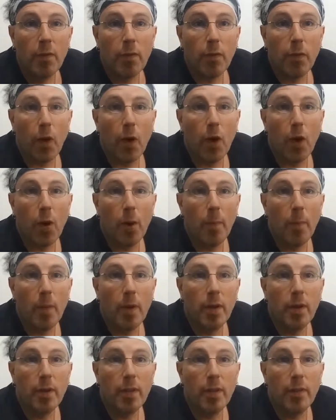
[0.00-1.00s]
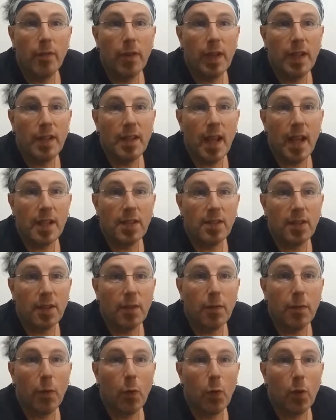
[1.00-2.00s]
from the
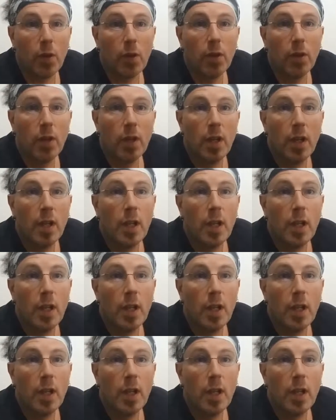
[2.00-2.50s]
Fantastic Four.